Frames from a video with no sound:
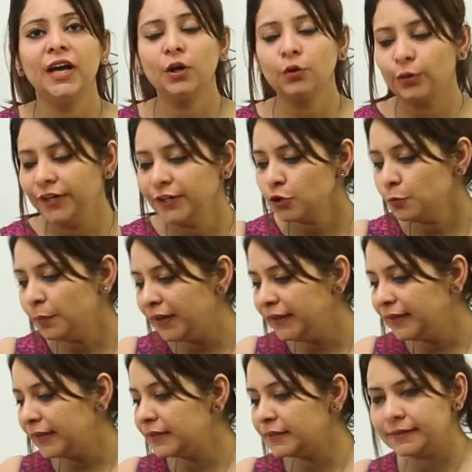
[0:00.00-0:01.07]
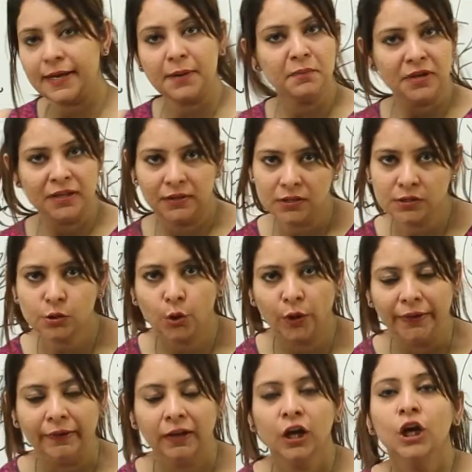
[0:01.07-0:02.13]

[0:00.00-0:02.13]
are going to bury that stem in the soil.